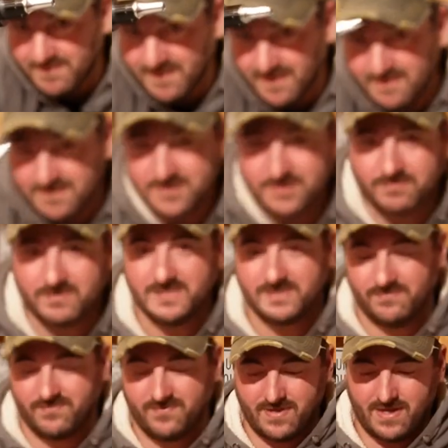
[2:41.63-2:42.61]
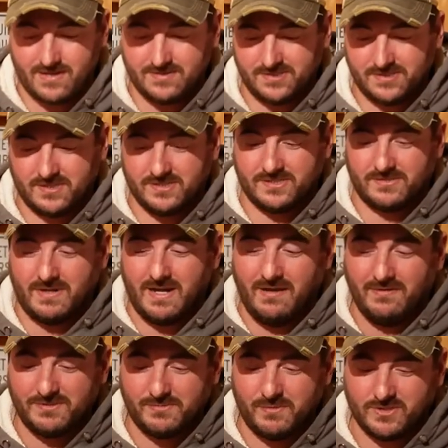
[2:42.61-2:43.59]
And there's a reason for that. Because when
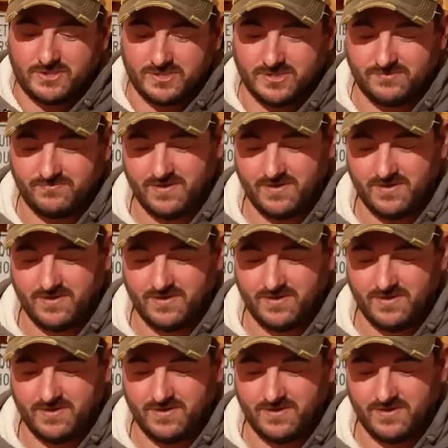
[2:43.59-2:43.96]
I was watching his